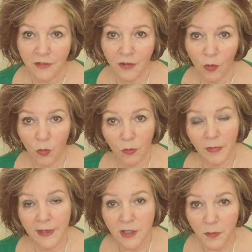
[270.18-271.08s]
So
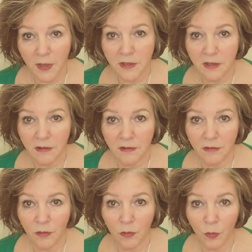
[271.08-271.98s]
intimate,
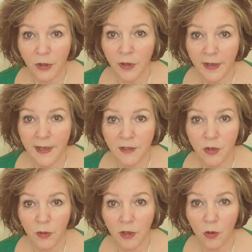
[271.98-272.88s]
when you get
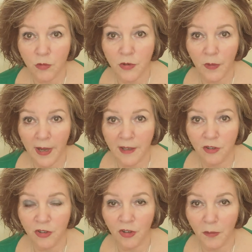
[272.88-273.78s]
into a close
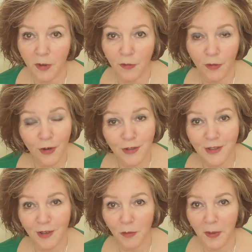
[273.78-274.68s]
relationship, at
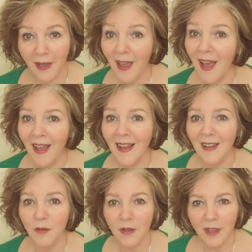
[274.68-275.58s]
first it'll be,
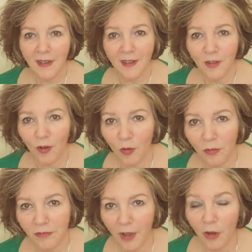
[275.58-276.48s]
it's
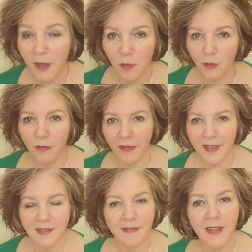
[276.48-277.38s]
all the honeymoon
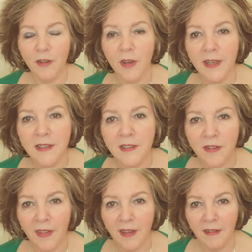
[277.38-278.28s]
phase, and then you get
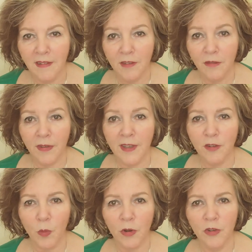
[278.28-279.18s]
into the
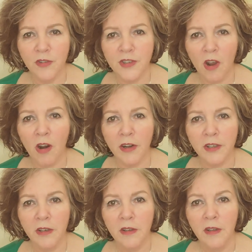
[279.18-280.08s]
phase where you start